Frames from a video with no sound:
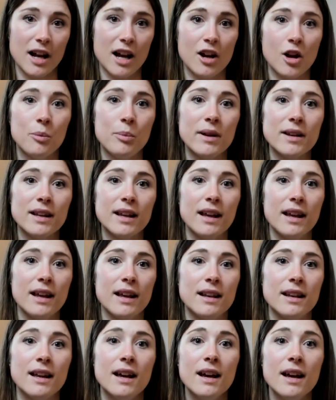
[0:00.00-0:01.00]
I opened
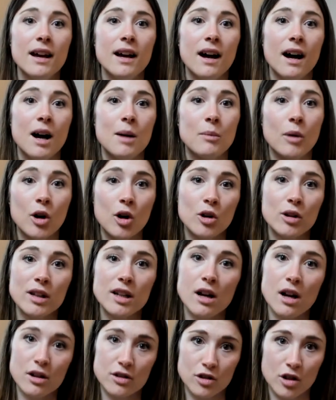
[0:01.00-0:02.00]
in um,
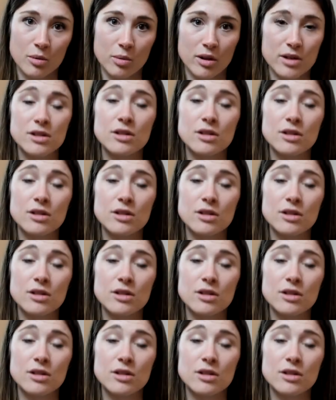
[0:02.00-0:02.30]
early October,